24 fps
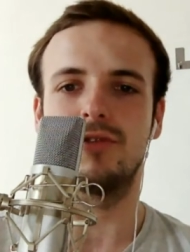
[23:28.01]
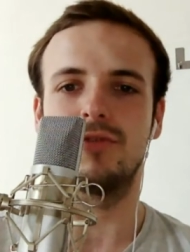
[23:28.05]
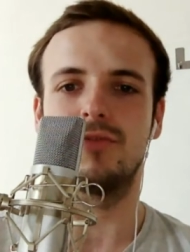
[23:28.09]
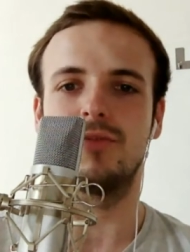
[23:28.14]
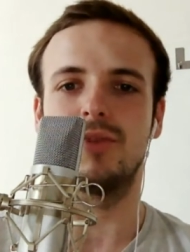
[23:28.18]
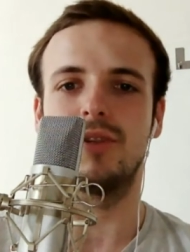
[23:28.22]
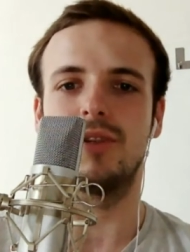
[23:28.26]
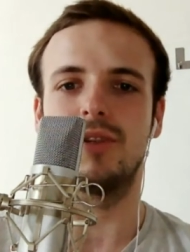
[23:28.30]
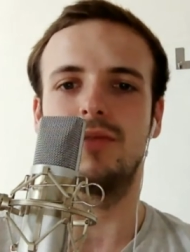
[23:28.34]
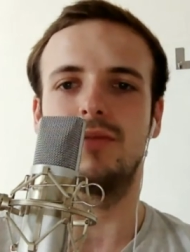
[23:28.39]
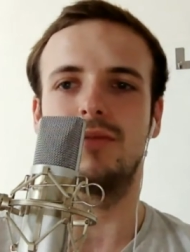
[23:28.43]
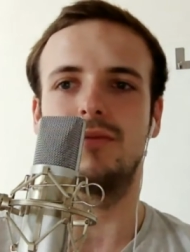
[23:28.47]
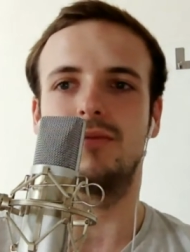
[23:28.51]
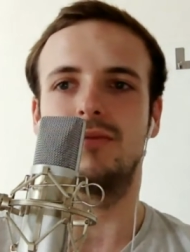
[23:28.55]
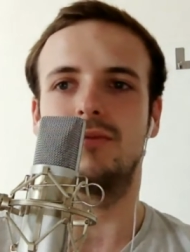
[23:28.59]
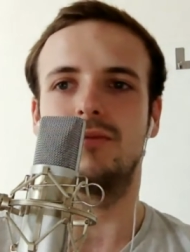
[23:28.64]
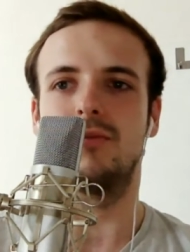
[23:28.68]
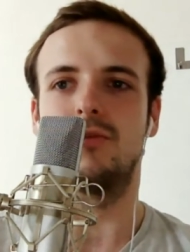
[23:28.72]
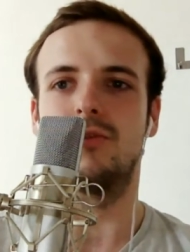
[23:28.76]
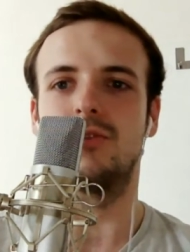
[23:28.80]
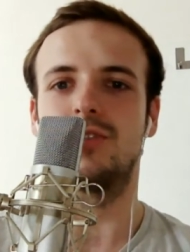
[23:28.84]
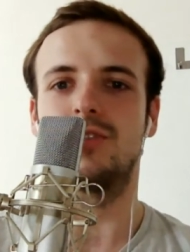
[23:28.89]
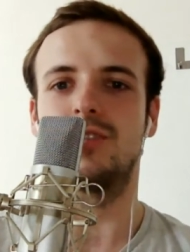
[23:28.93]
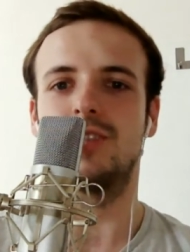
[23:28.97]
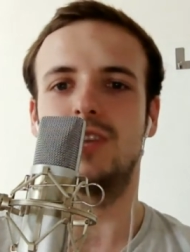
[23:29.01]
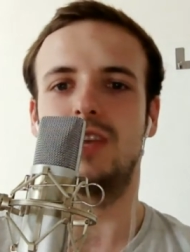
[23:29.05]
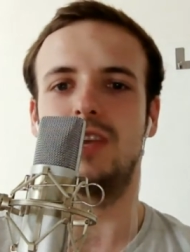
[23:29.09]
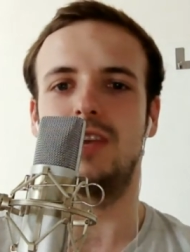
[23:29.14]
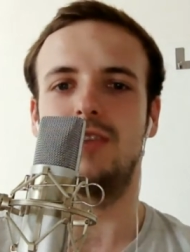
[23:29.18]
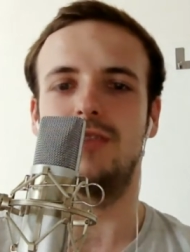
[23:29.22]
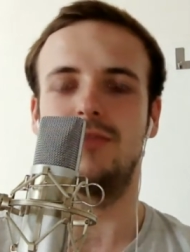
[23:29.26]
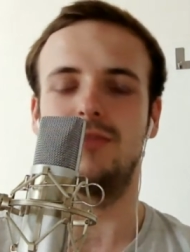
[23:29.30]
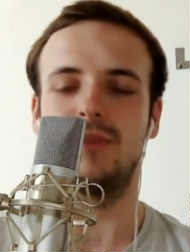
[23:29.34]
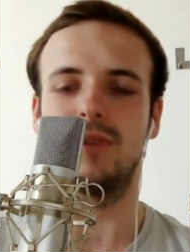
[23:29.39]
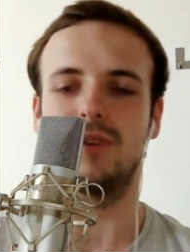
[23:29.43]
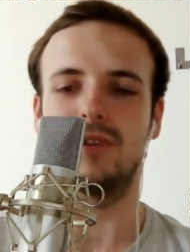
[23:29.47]
be more
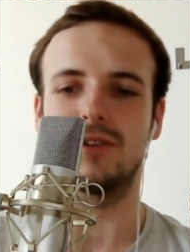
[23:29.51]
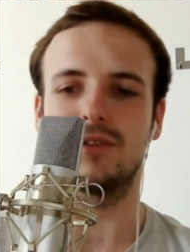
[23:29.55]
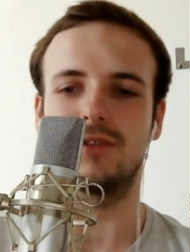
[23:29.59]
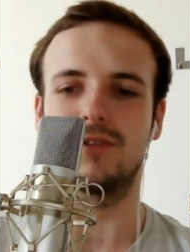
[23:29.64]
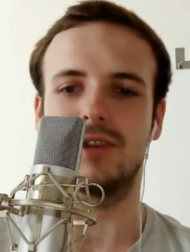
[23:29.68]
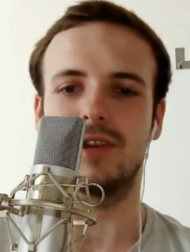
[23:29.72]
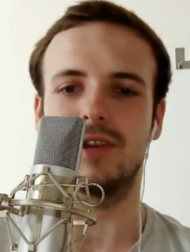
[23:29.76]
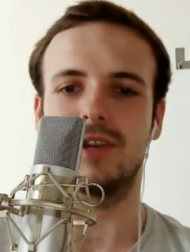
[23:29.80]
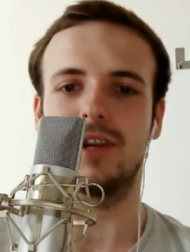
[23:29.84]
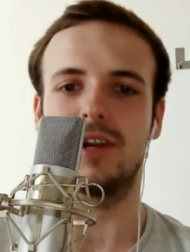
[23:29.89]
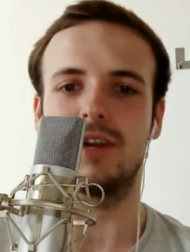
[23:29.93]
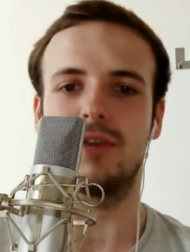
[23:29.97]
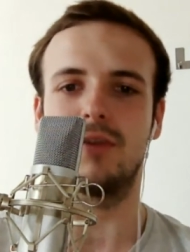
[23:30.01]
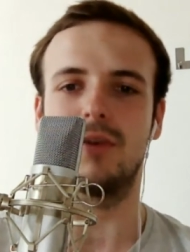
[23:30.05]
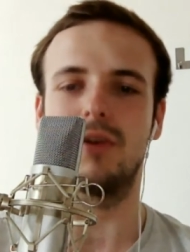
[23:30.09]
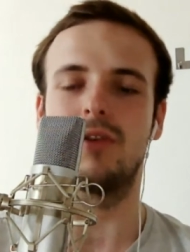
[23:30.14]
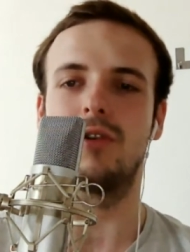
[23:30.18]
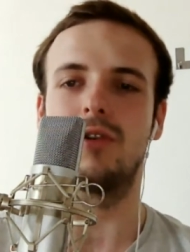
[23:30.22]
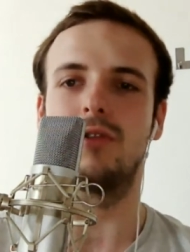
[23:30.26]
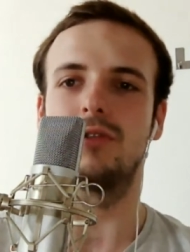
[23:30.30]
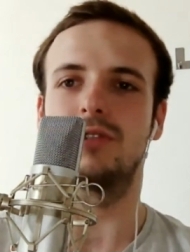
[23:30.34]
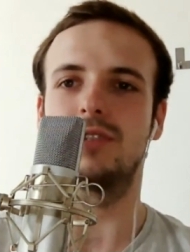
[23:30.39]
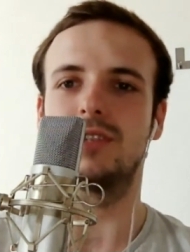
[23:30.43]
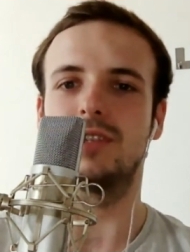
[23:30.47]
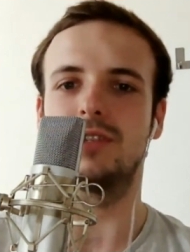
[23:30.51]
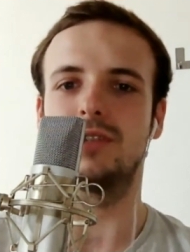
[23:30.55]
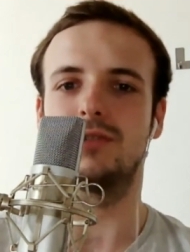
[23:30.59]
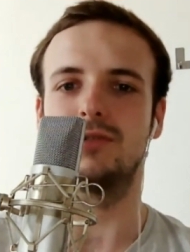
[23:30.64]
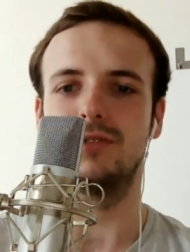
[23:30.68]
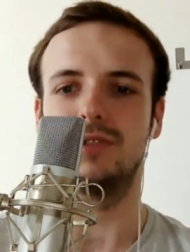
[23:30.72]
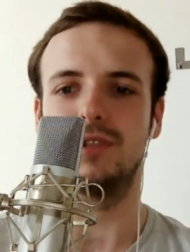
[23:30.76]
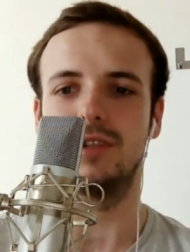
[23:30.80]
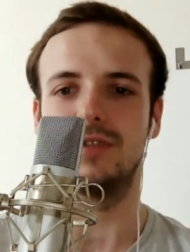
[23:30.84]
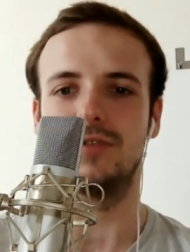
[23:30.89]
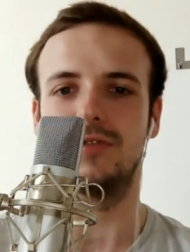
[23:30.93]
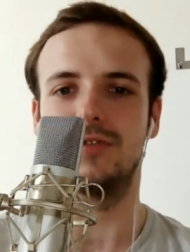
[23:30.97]
safe because right now we're hosting two
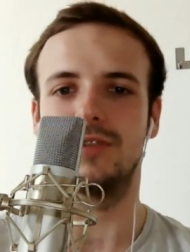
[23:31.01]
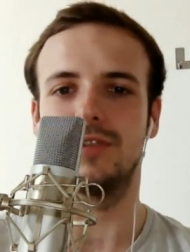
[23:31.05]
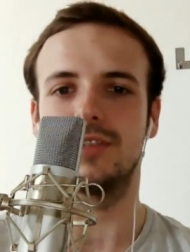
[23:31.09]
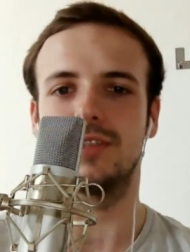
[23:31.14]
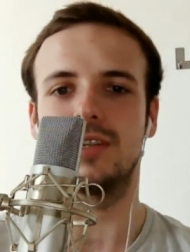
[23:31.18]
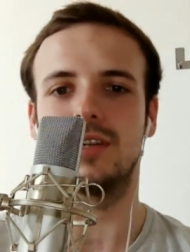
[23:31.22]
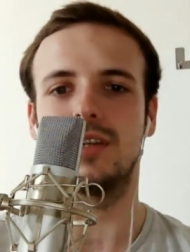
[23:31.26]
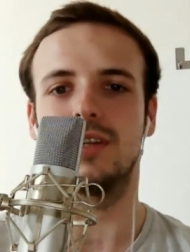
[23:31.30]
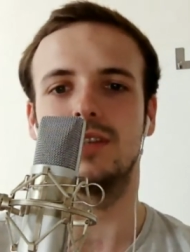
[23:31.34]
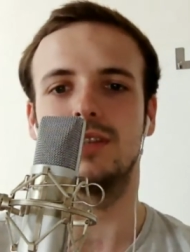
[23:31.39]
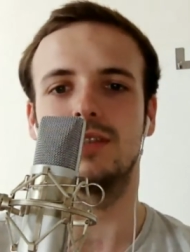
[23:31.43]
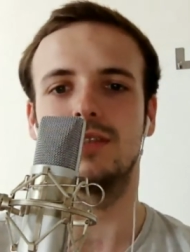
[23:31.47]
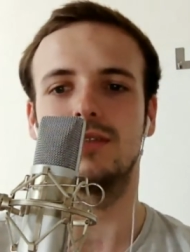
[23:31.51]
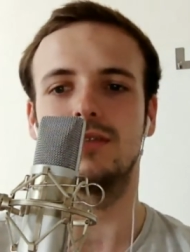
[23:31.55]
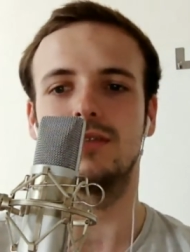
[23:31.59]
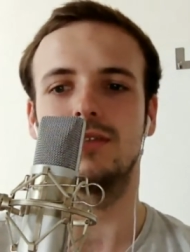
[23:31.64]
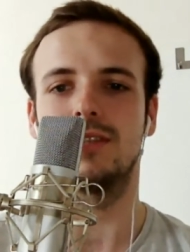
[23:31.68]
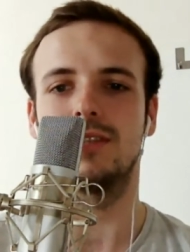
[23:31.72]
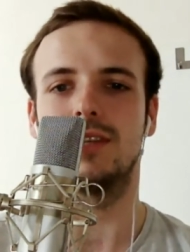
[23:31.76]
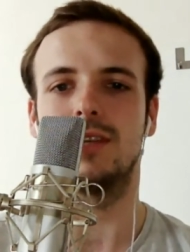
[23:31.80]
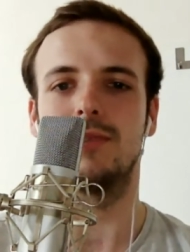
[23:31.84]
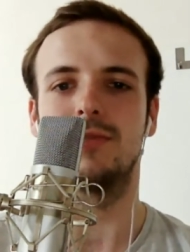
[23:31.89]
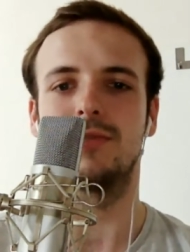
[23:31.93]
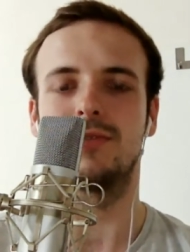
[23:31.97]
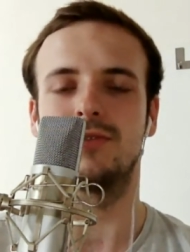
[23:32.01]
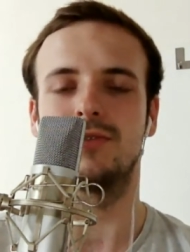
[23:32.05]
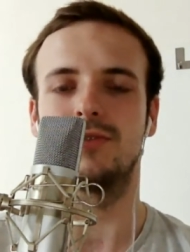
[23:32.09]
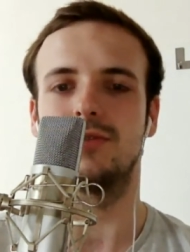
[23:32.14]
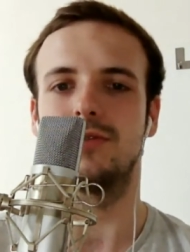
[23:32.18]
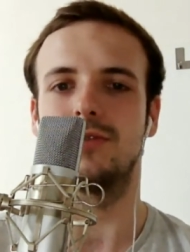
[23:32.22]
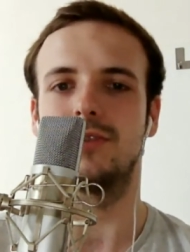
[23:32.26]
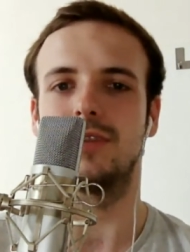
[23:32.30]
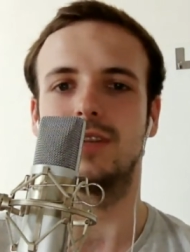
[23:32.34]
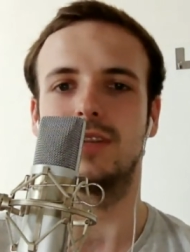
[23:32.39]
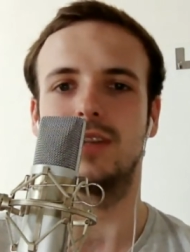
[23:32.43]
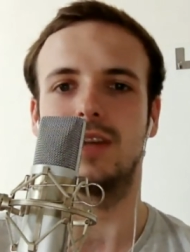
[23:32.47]
different sites on the same
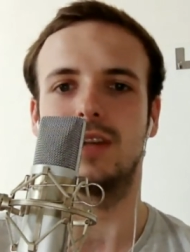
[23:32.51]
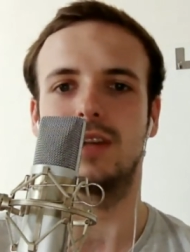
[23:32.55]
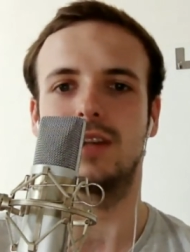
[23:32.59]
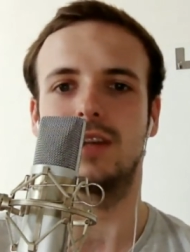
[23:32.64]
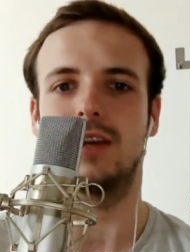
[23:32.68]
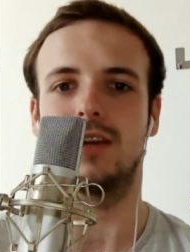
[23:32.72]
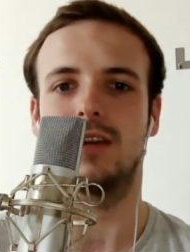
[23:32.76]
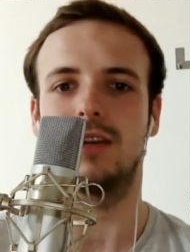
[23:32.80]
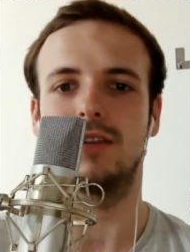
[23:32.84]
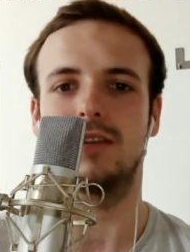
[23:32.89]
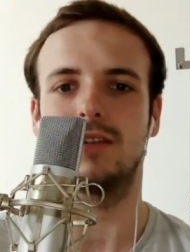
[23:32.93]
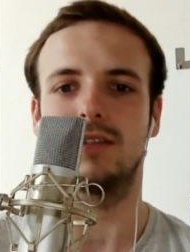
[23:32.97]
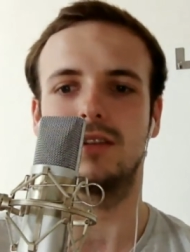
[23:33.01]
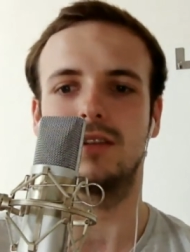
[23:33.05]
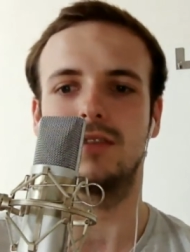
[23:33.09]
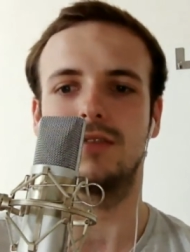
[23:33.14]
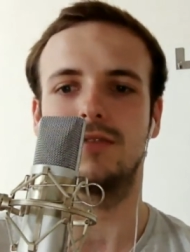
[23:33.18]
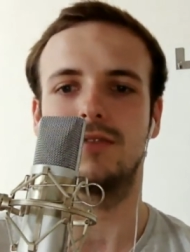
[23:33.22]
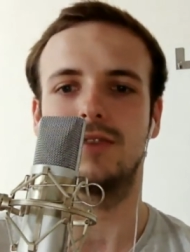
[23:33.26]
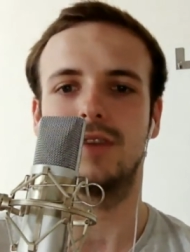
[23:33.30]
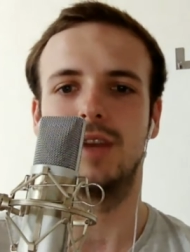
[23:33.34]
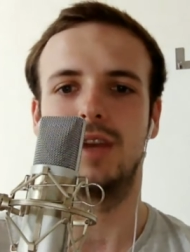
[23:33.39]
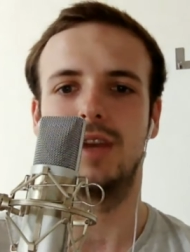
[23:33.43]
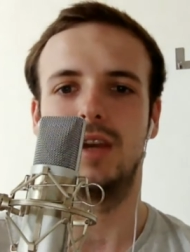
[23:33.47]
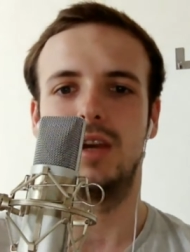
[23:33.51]
server and that kind of stuff.